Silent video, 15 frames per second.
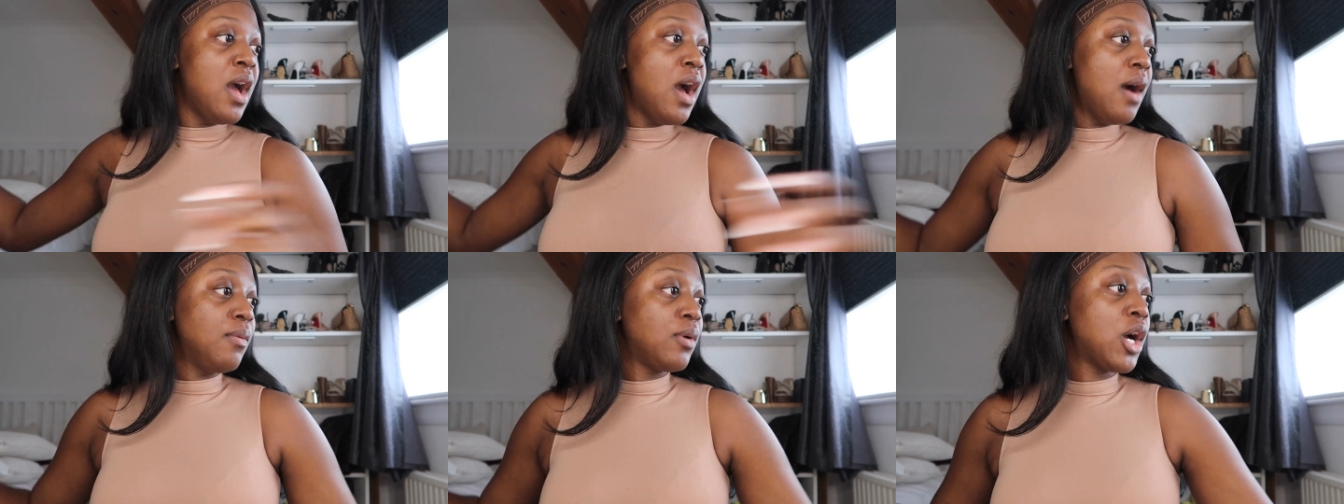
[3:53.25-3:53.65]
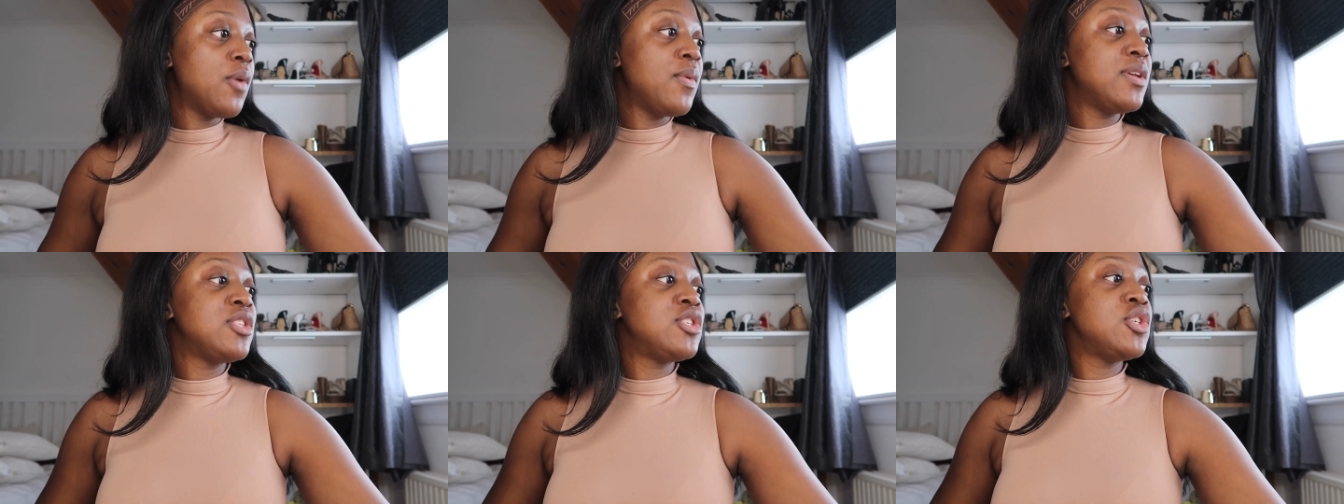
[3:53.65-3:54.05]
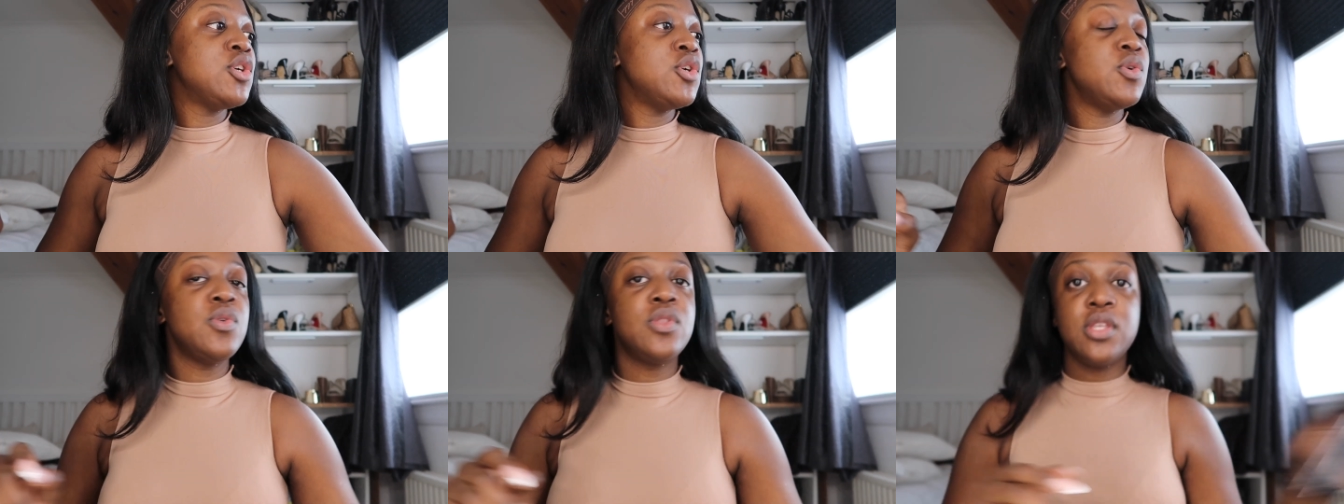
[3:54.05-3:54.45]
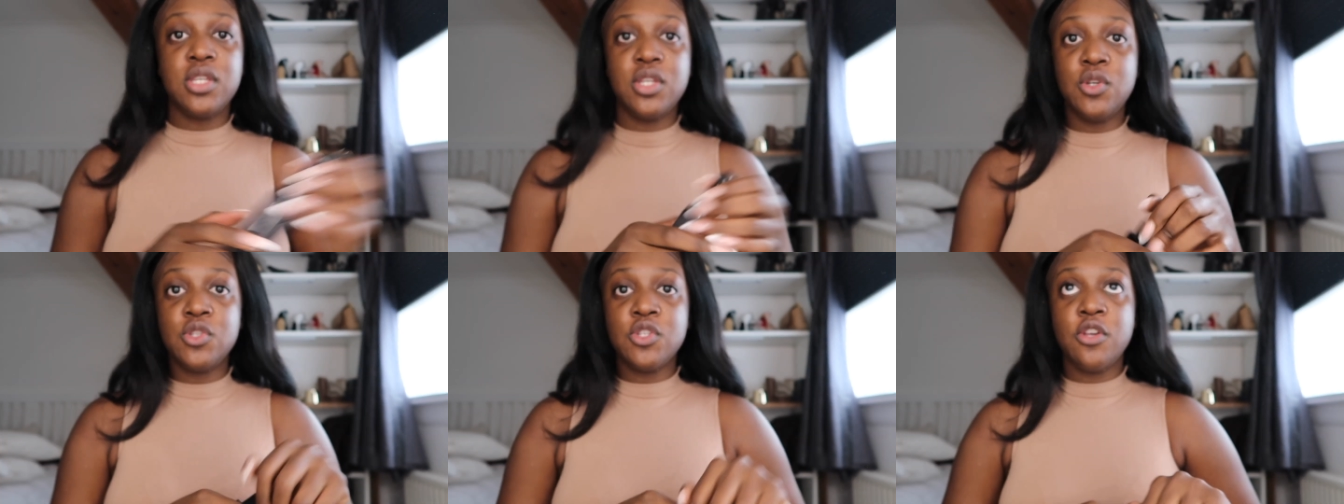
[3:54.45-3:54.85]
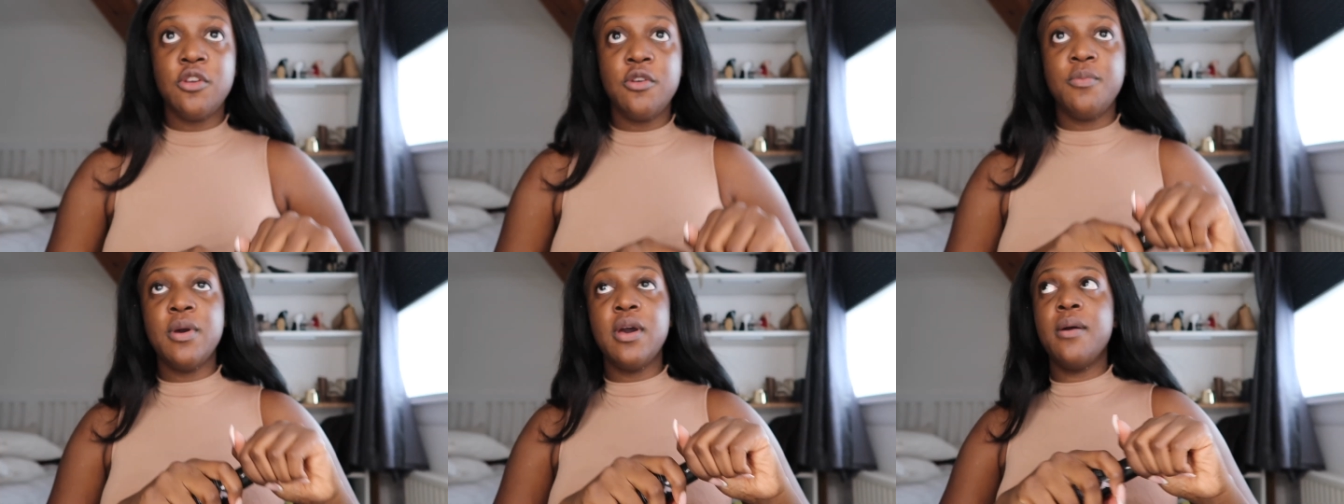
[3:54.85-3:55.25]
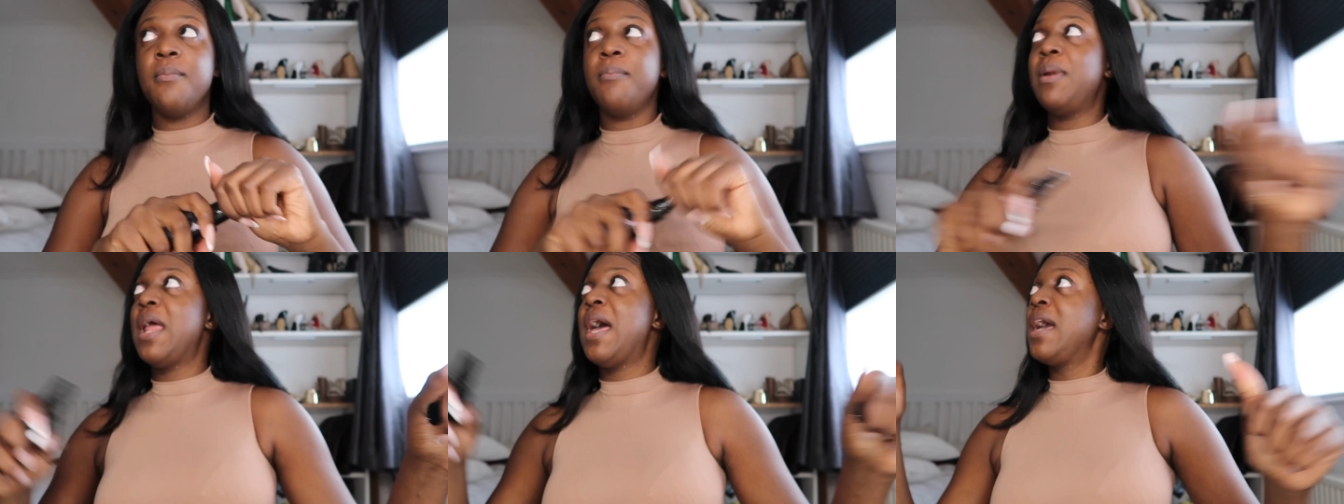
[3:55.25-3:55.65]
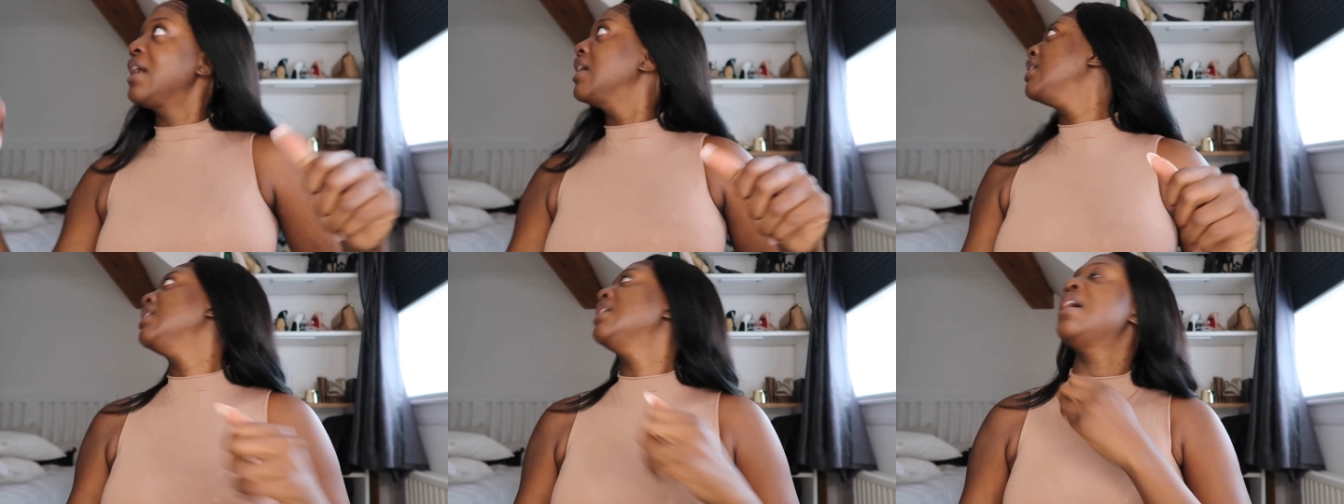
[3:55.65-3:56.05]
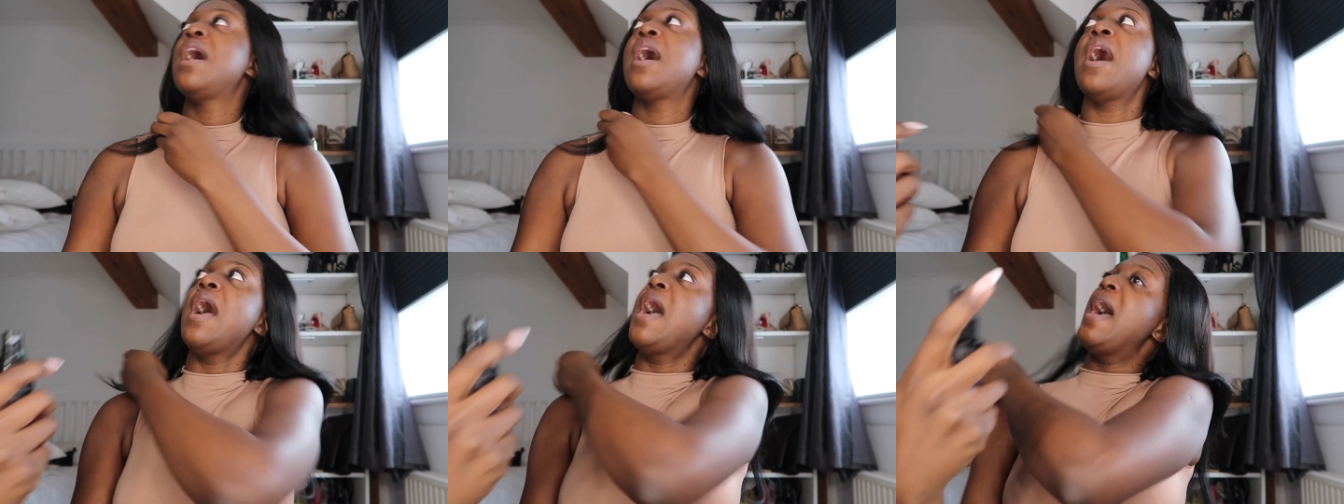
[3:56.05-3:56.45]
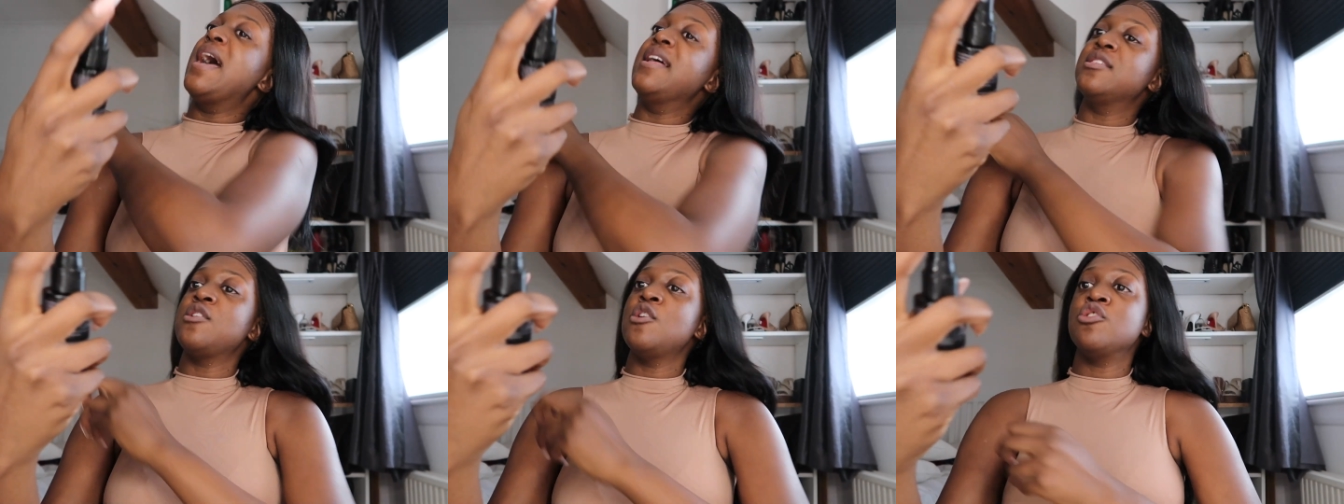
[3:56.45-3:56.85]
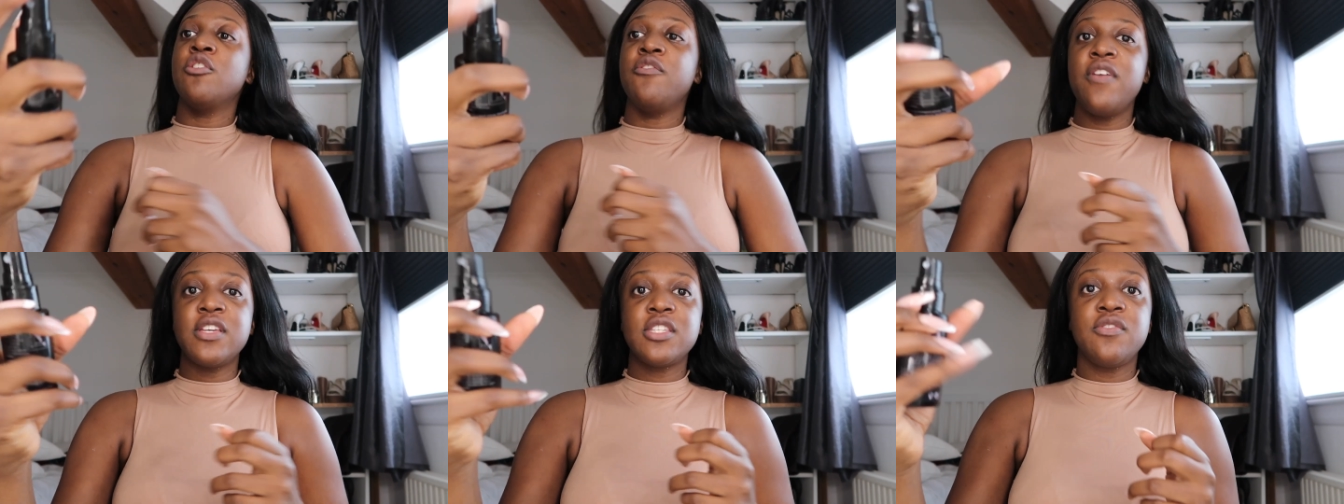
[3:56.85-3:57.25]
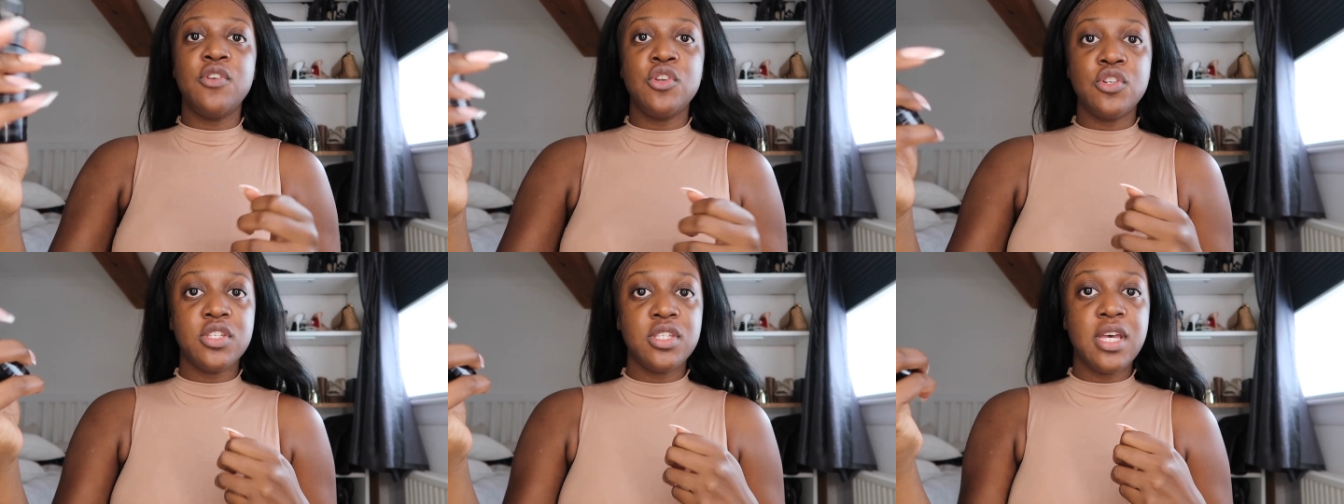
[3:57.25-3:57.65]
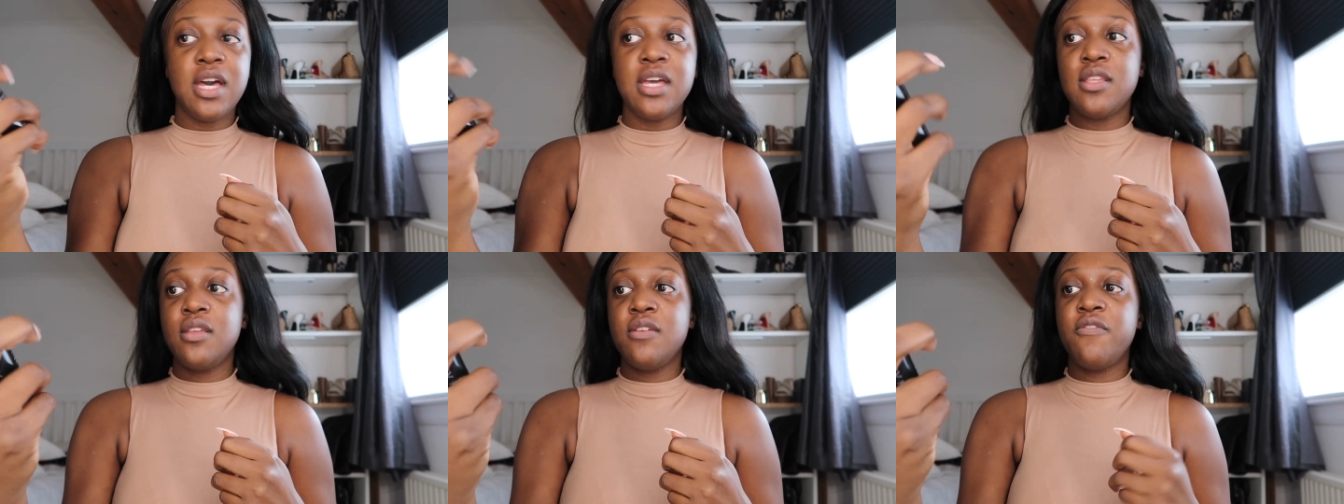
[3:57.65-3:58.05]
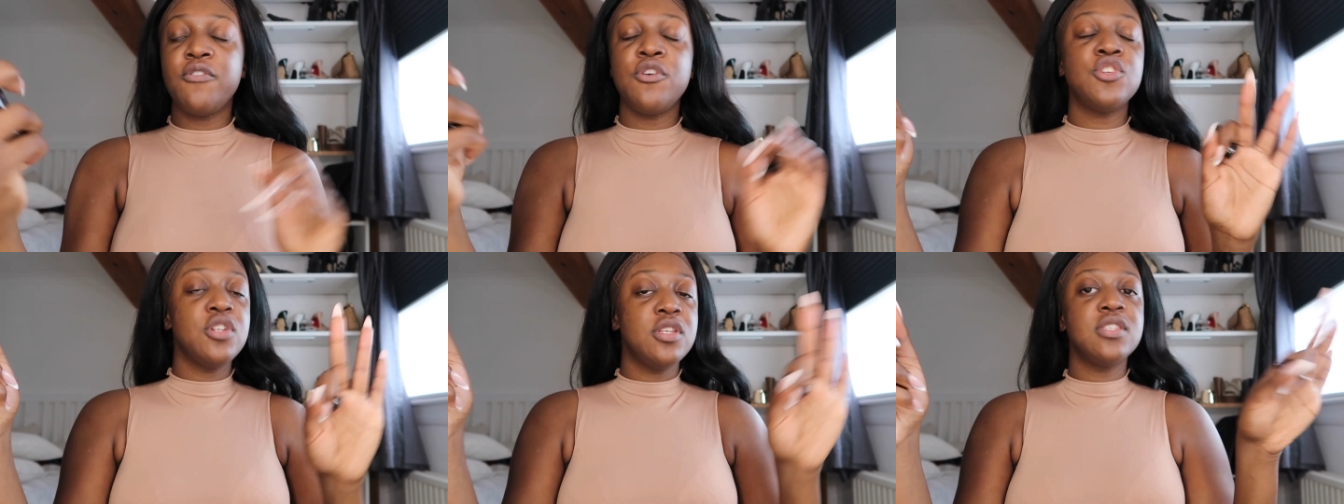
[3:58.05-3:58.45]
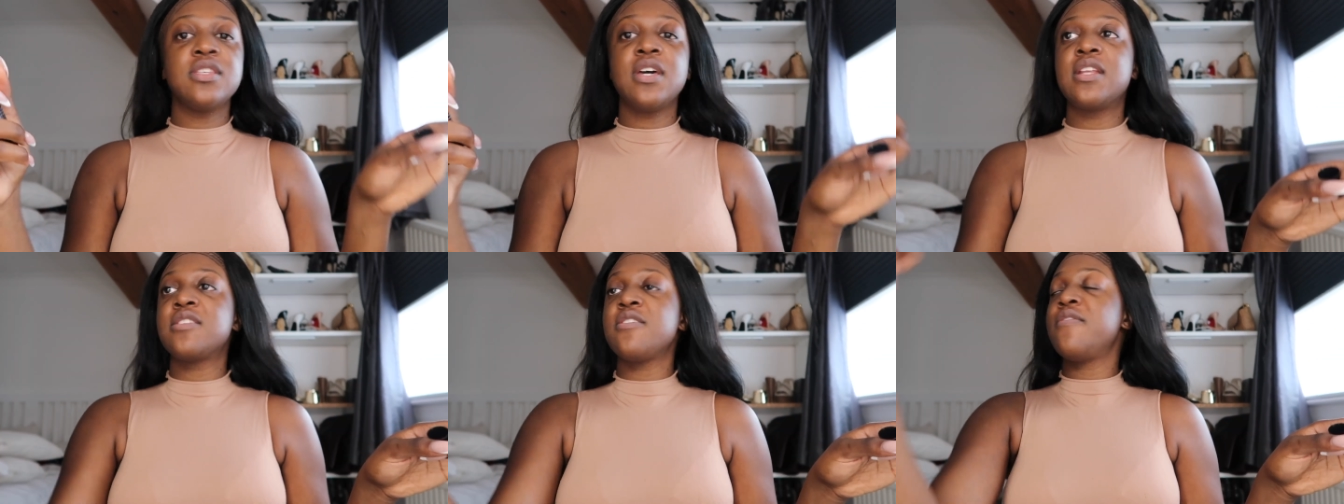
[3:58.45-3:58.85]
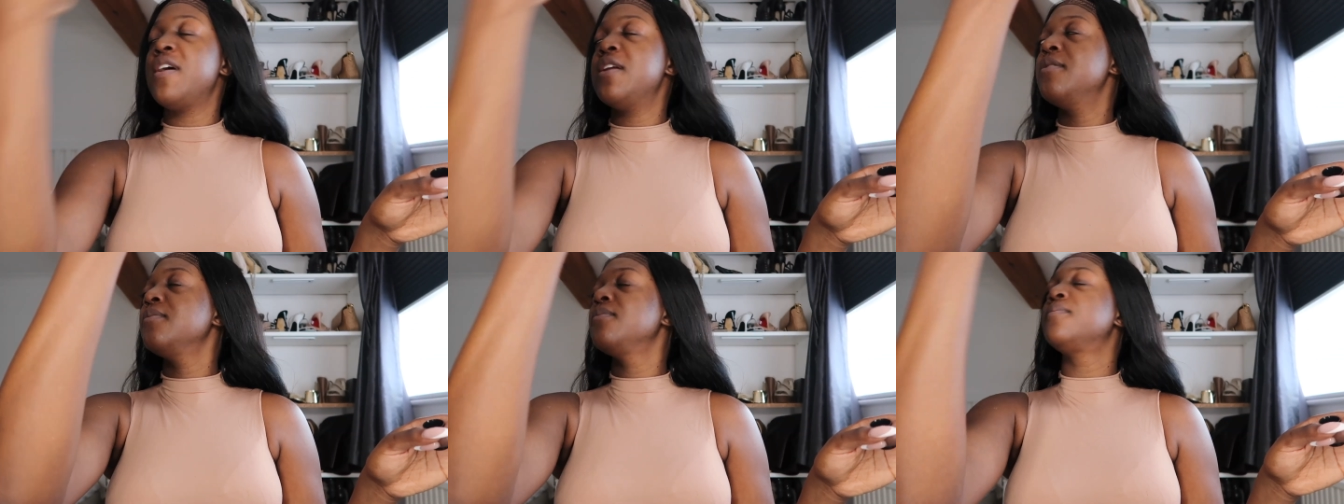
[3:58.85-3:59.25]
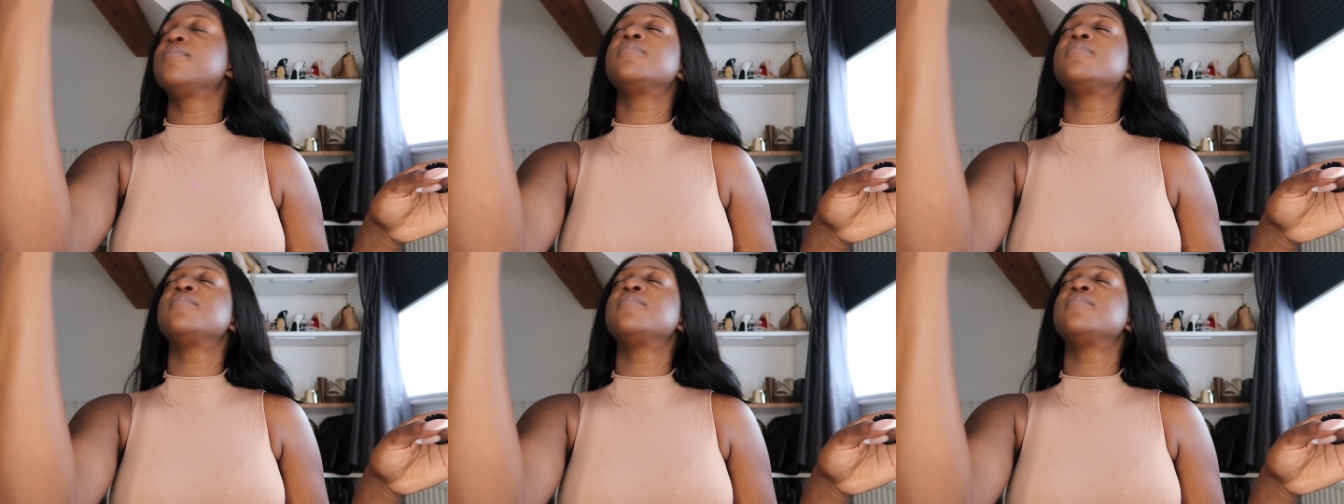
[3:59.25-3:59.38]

I'm going to the YouTube um, Black and Social Fix Future, si Future Insiders event.